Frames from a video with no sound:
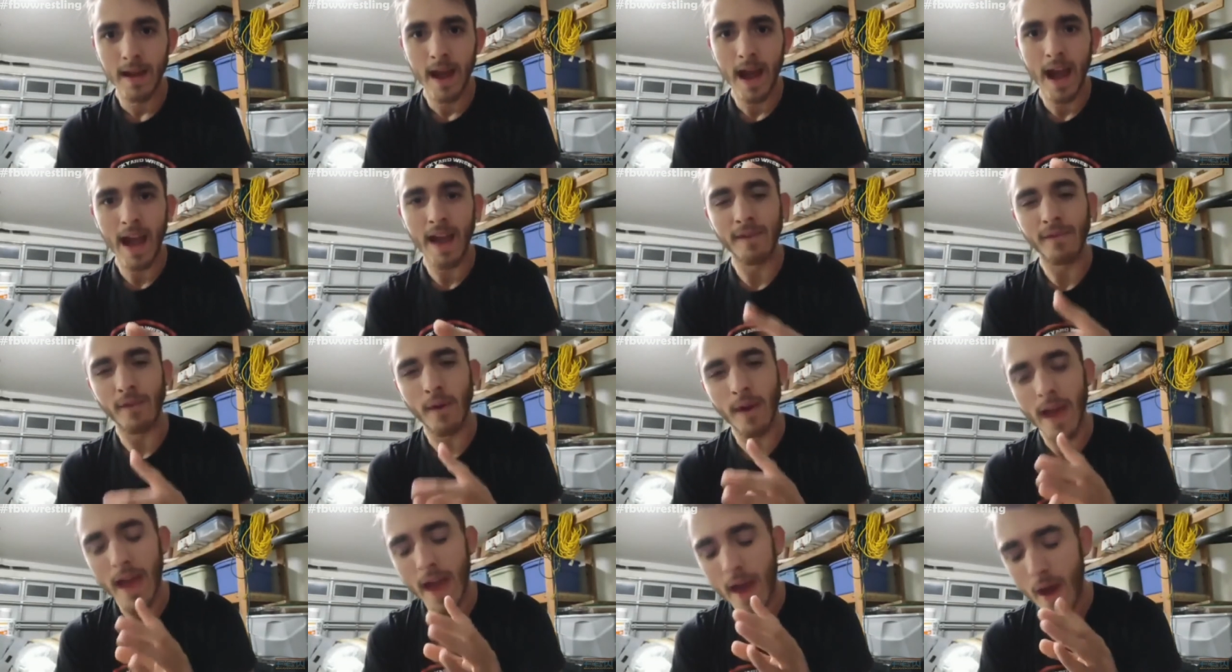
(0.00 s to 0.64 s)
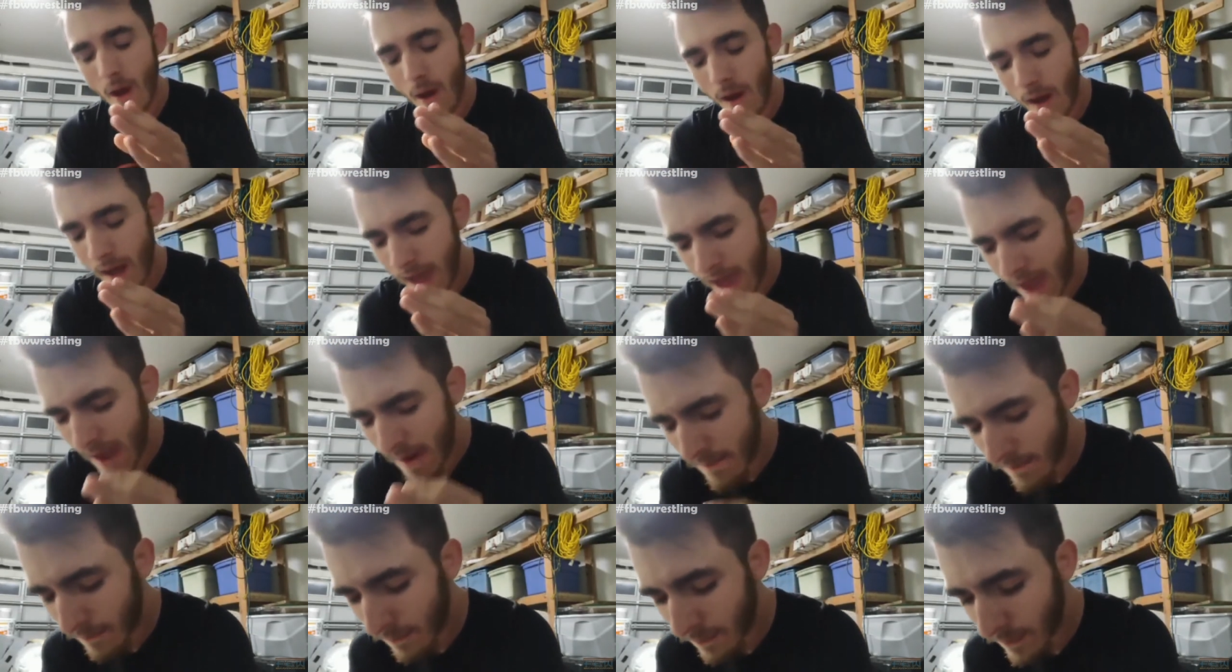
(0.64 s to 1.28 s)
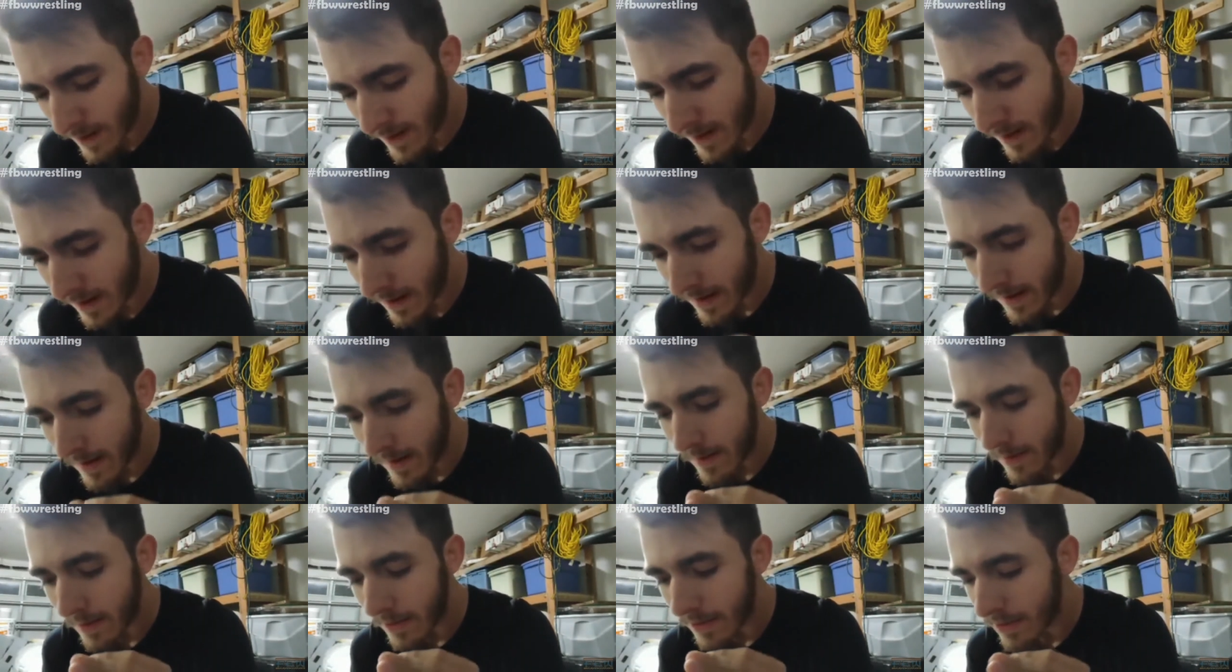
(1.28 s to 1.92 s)
I have every
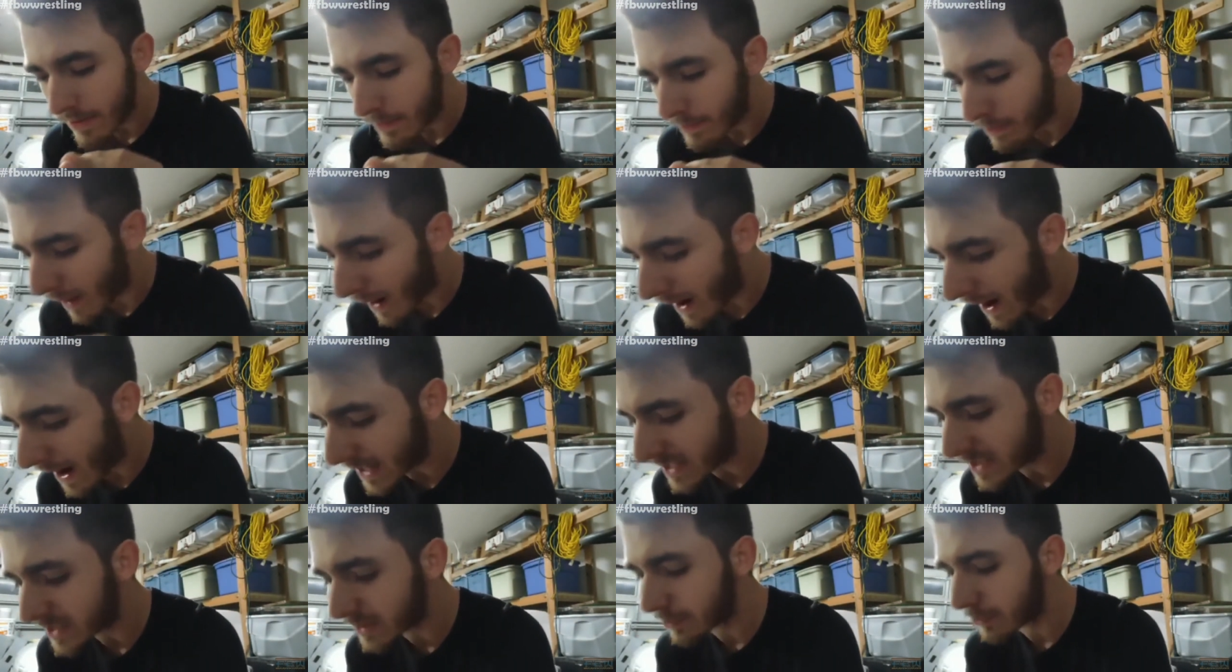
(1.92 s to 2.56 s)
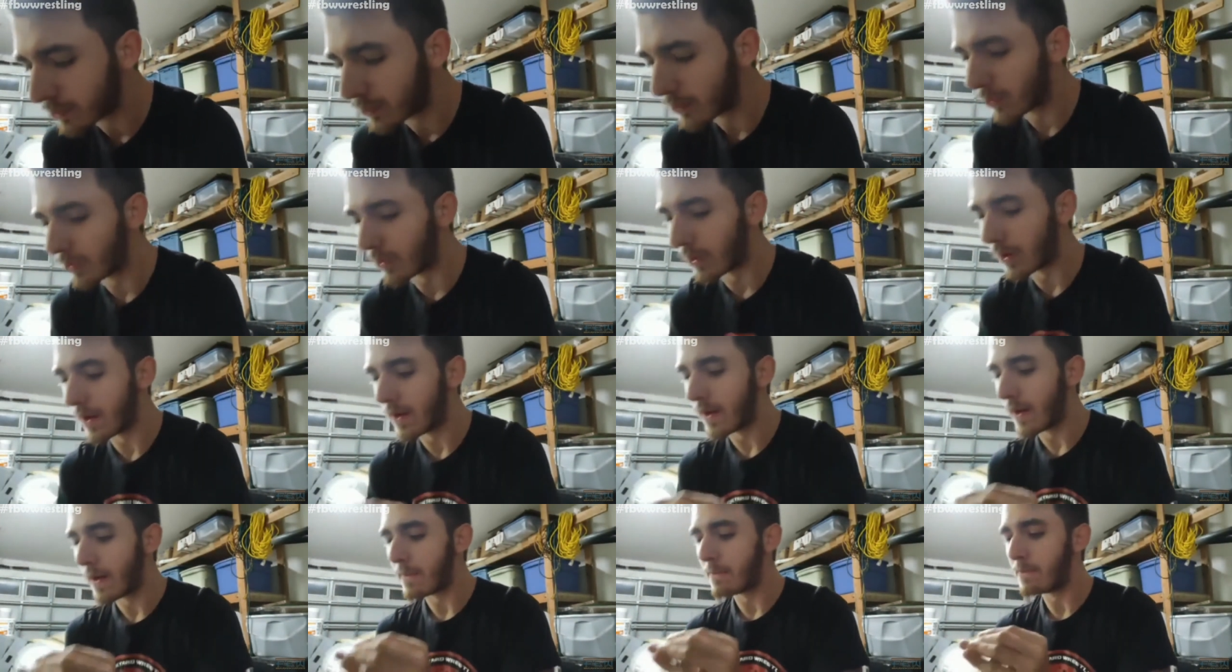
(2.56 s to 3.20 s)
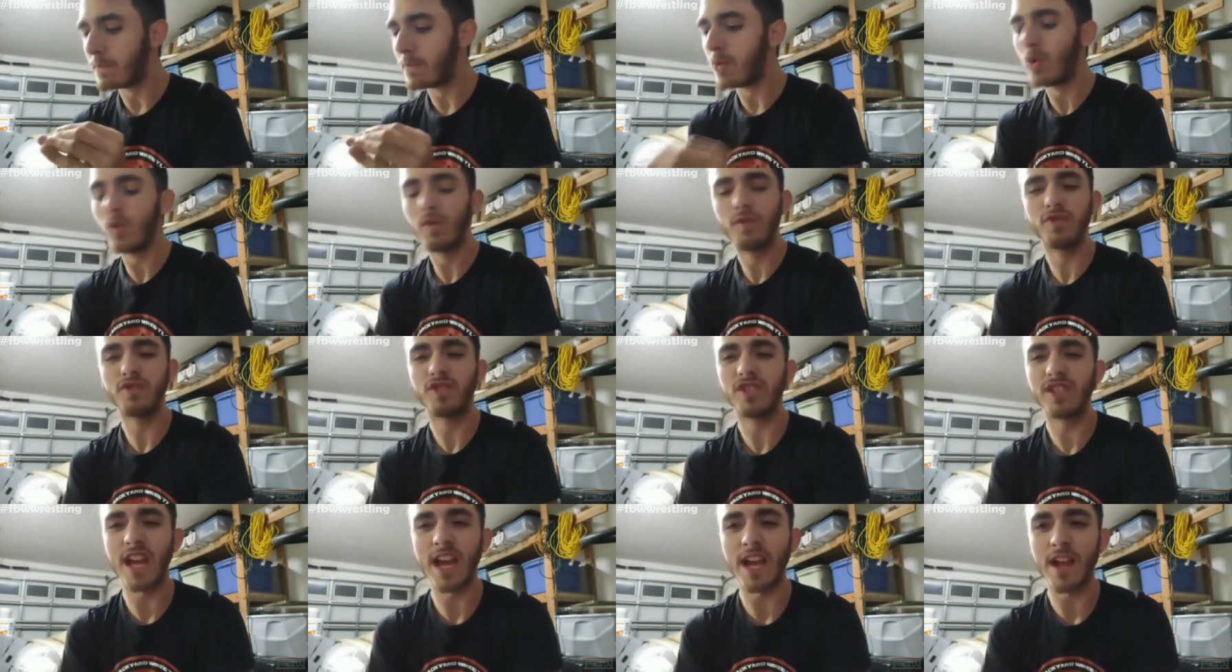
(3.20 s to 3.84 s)
possible move
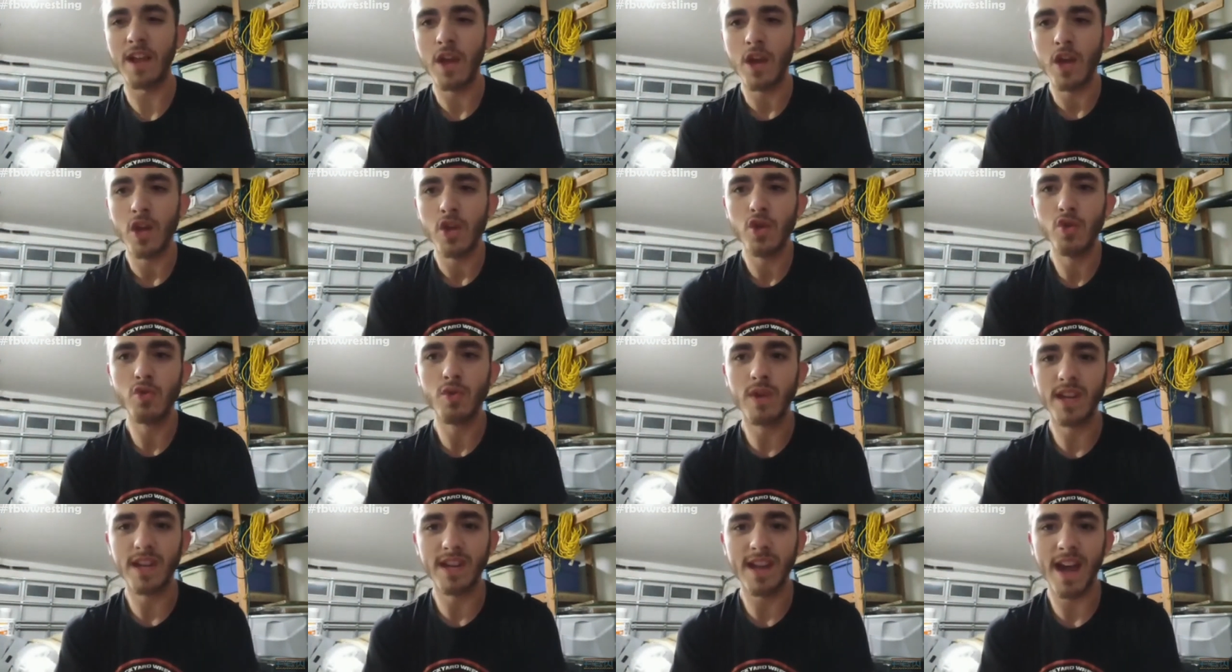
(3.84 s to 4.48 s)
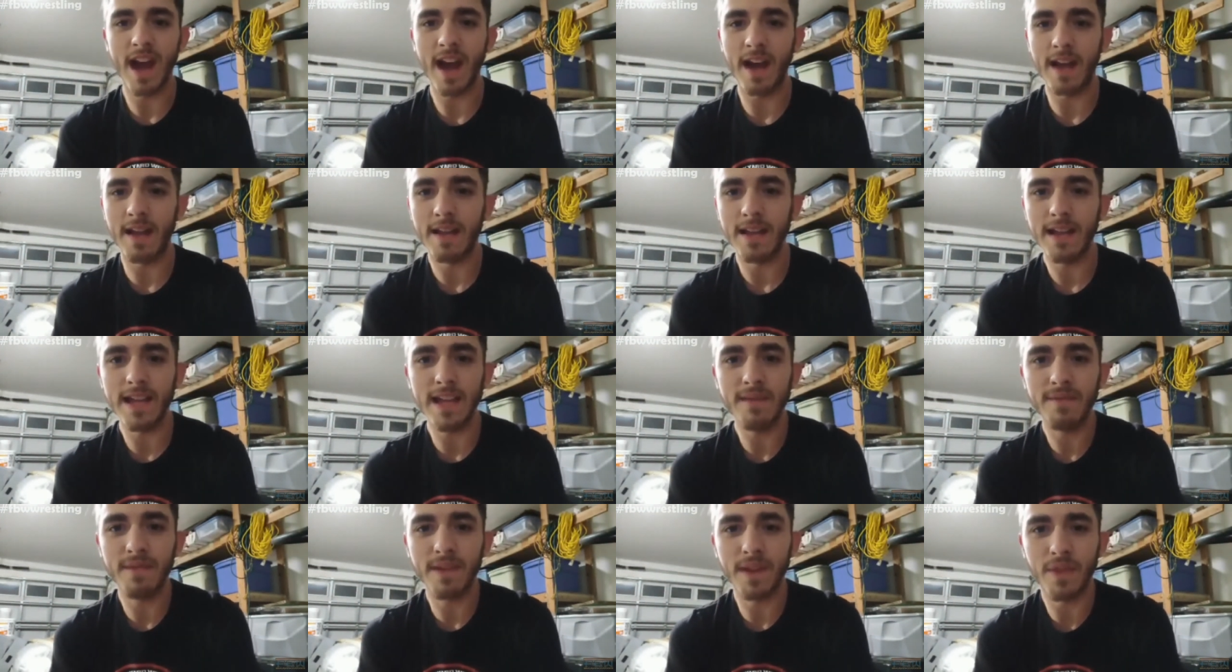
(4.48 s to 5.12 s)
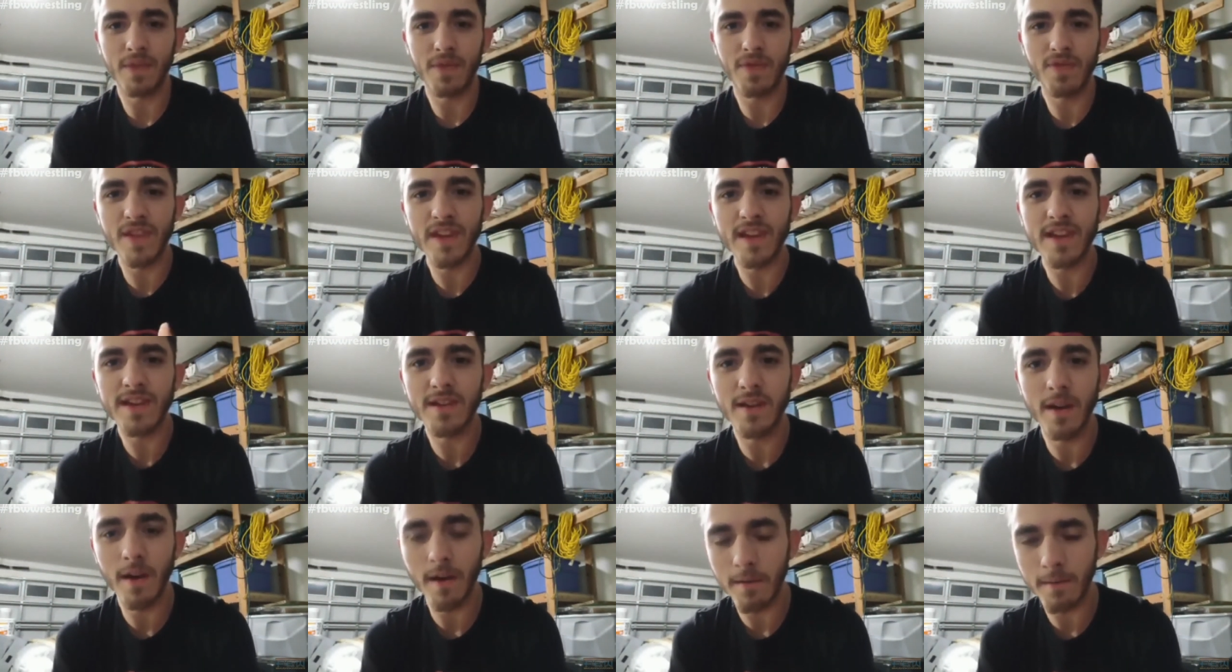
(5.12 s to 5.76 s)
set you cannot even
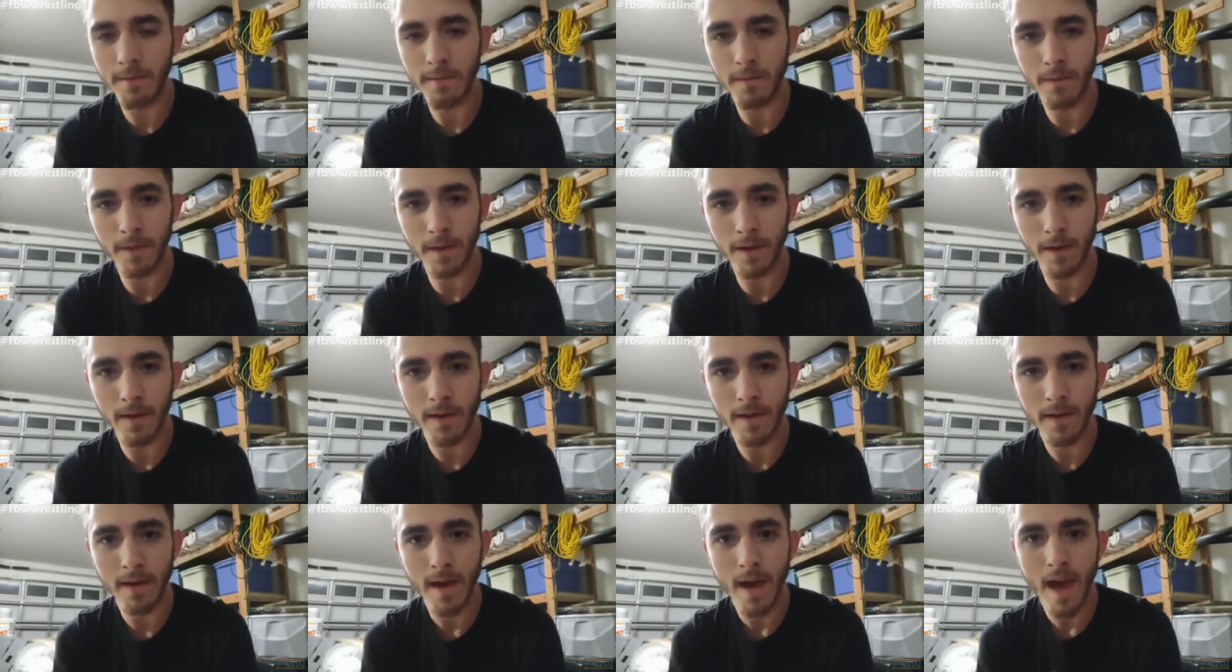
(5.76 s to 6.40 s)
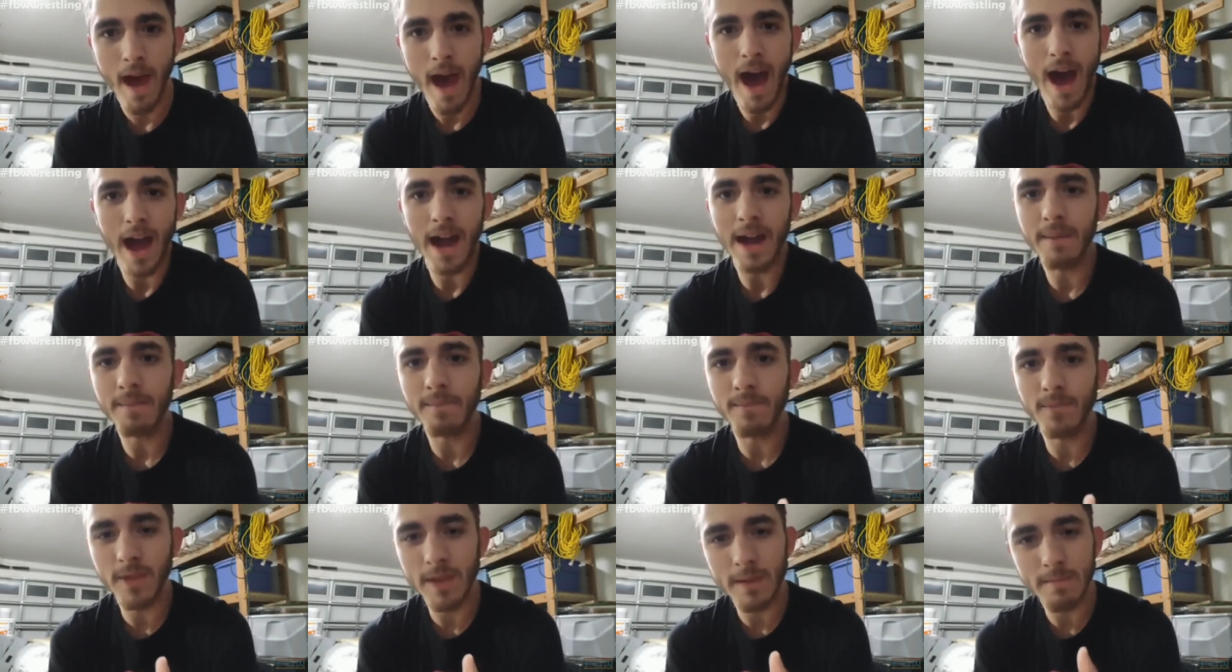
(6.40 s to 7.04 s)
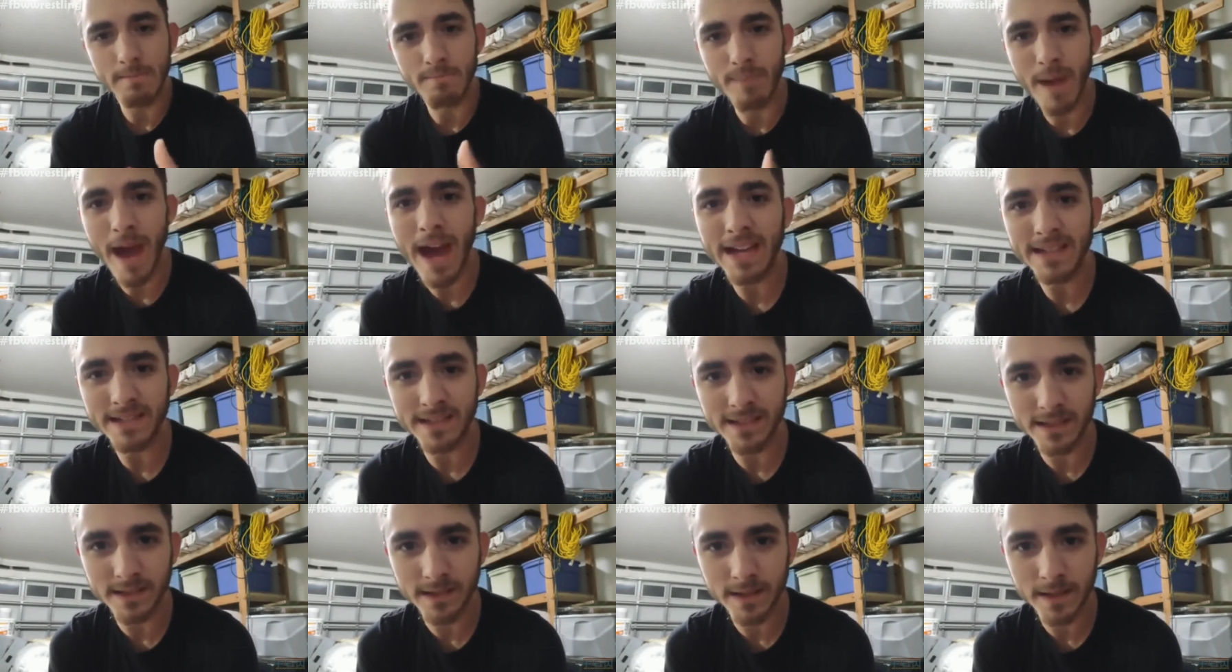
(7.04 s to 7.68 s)
think of. I am the
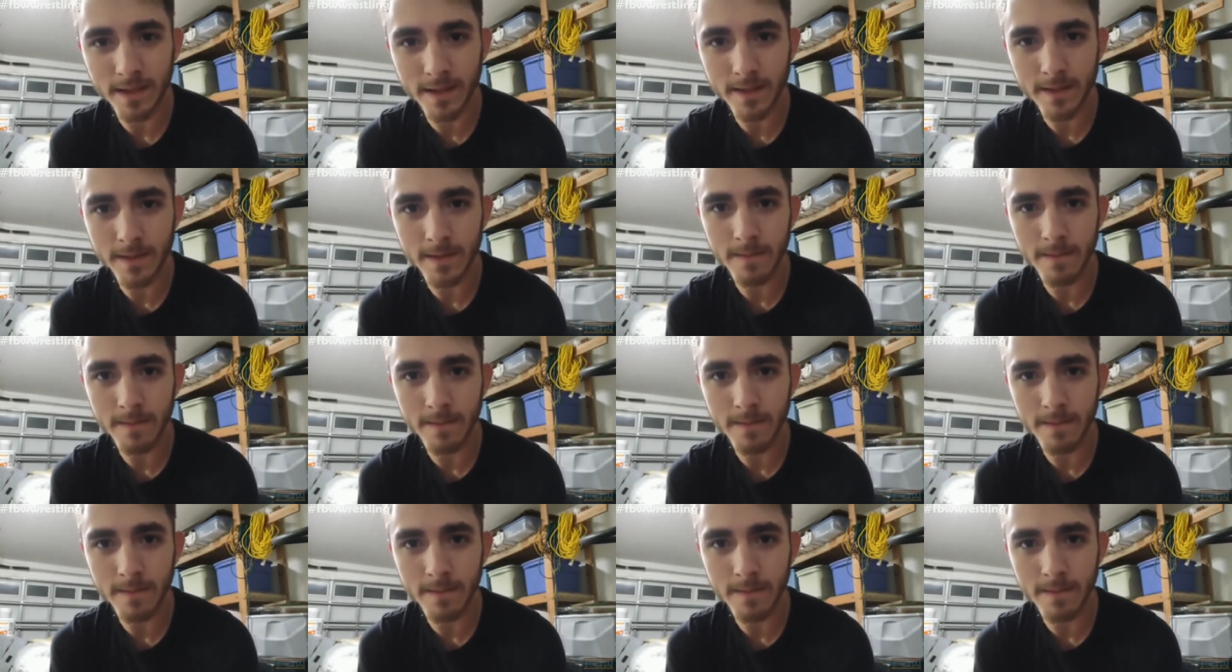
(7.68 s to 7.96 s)
best.